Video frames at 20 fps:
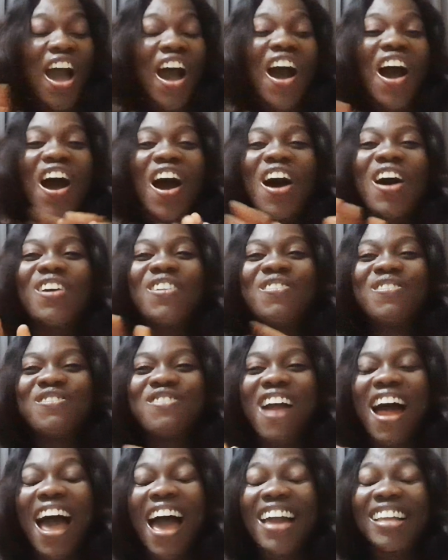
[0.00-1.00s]

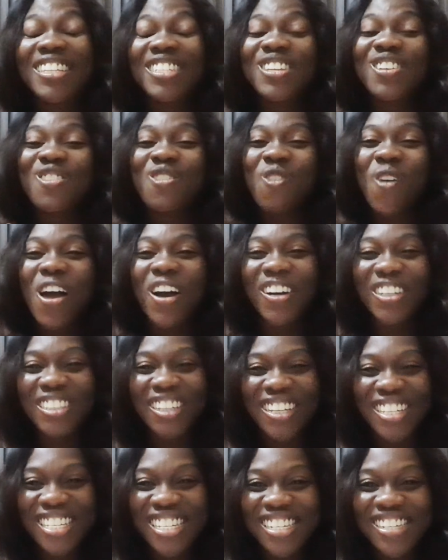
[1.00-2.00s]
Alright, so well
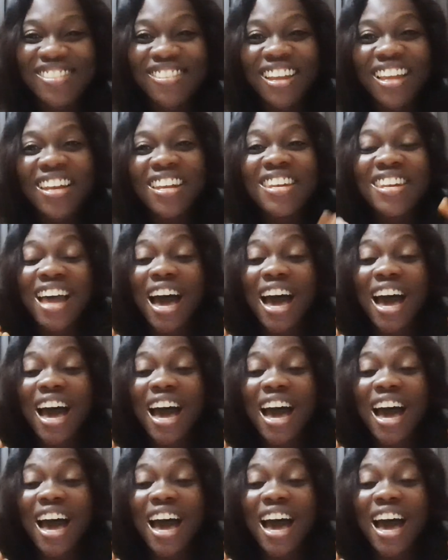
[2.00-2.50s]
done, children.